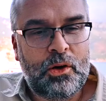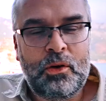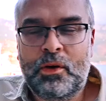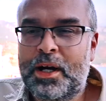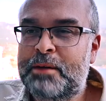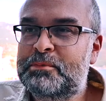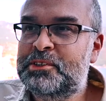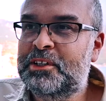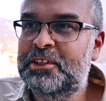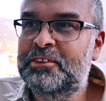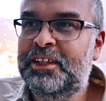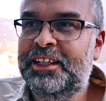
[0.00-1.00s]
Oh,
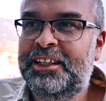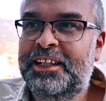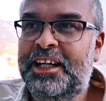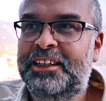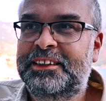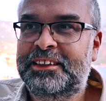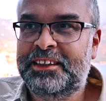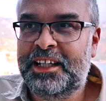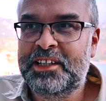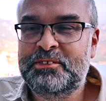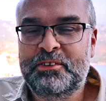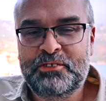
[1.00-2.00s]
absolutely. Yes,
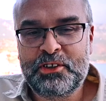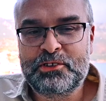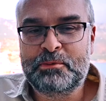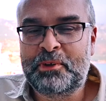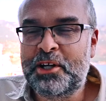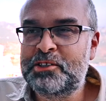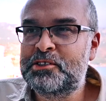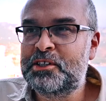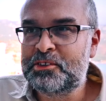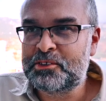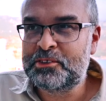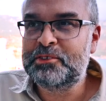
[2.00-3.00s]
yes. With a few surprises in
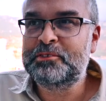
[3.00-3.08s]
store,